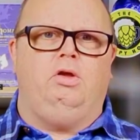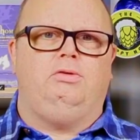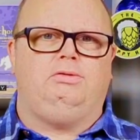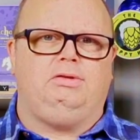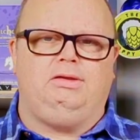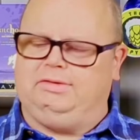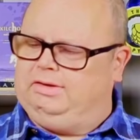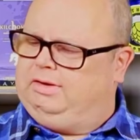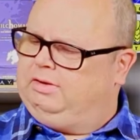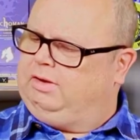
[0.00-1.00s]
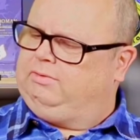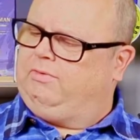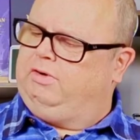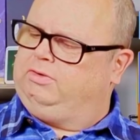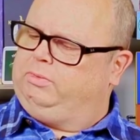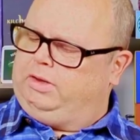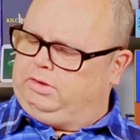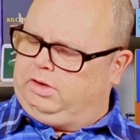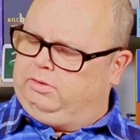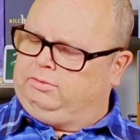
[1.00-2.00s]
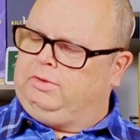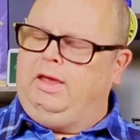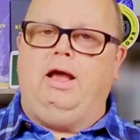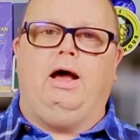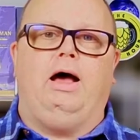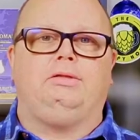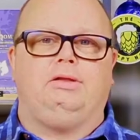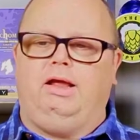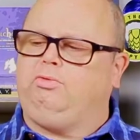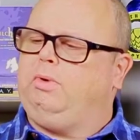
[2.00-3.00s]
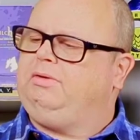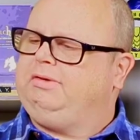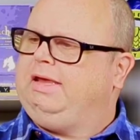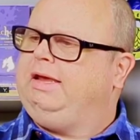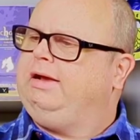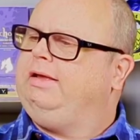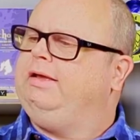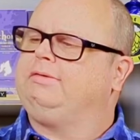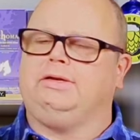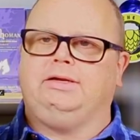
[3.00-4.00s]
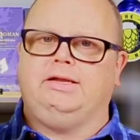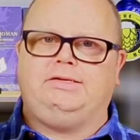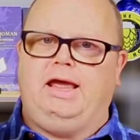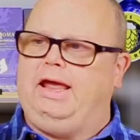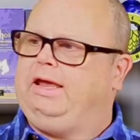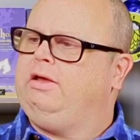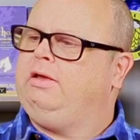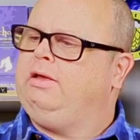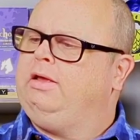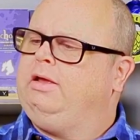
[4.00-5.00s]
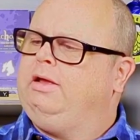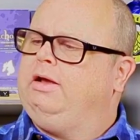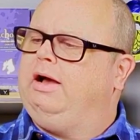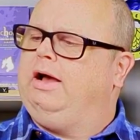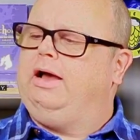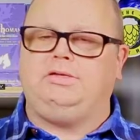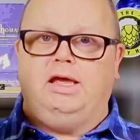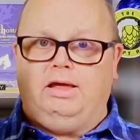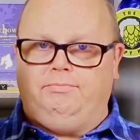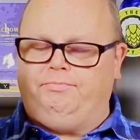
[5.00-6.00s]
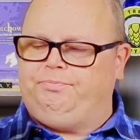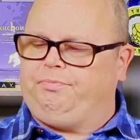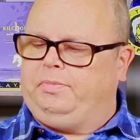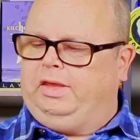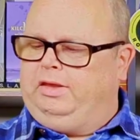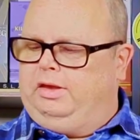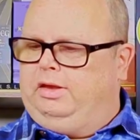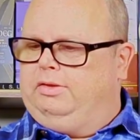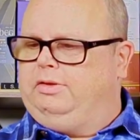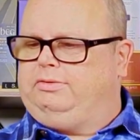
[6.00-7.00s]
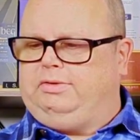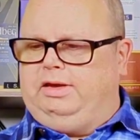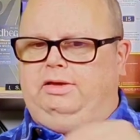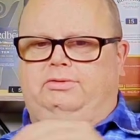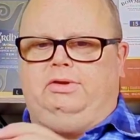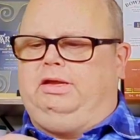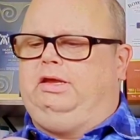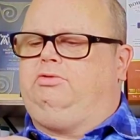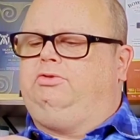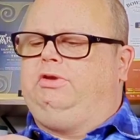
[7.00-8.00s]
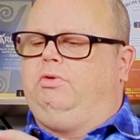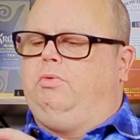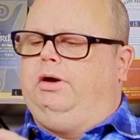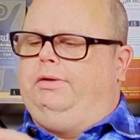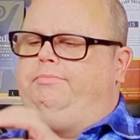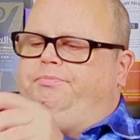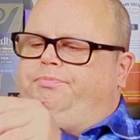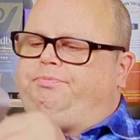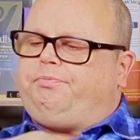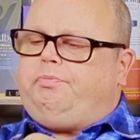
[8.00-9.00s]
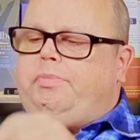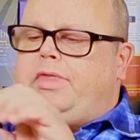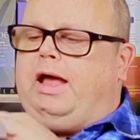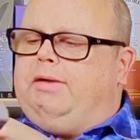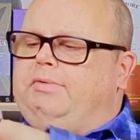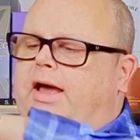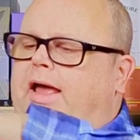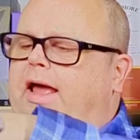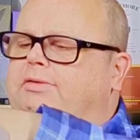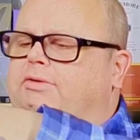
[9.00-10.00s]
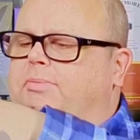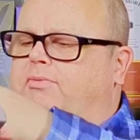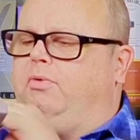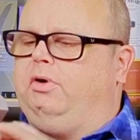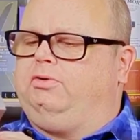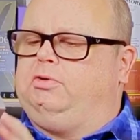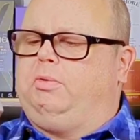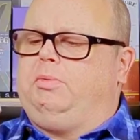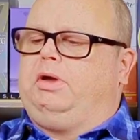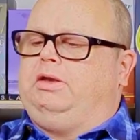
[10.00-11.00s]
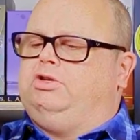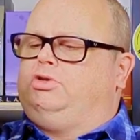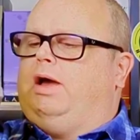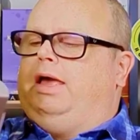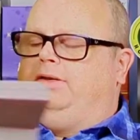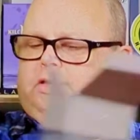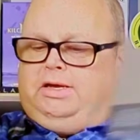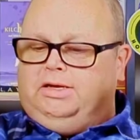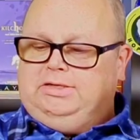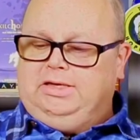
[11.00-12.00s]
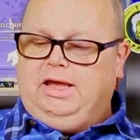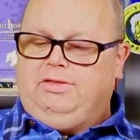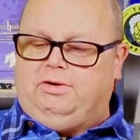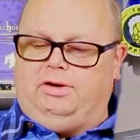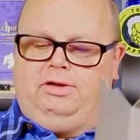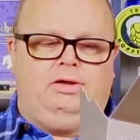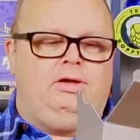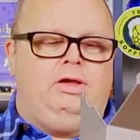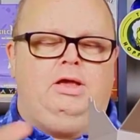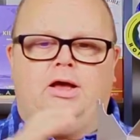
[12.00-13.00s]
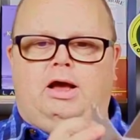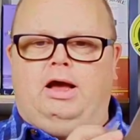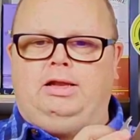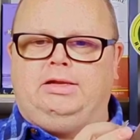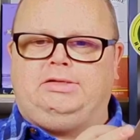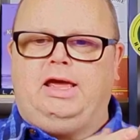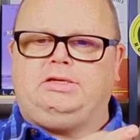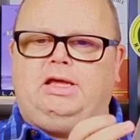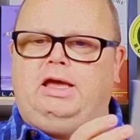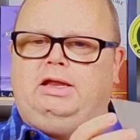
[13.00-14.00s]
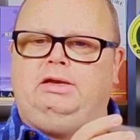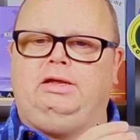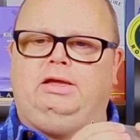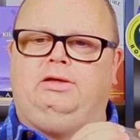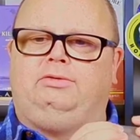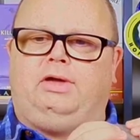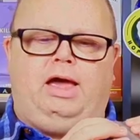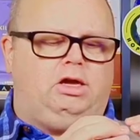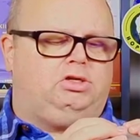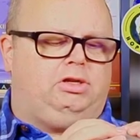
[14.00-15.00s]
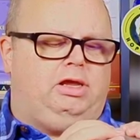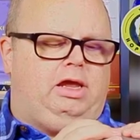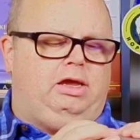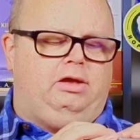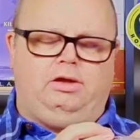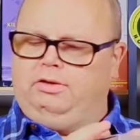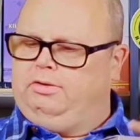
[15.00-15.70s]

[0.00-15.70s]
season as far as the weather goes. Today's whiskey is Ledaig 10. This is an interesting one. I have not had this before, so we will get to try it together. Ledaig 10 is actually,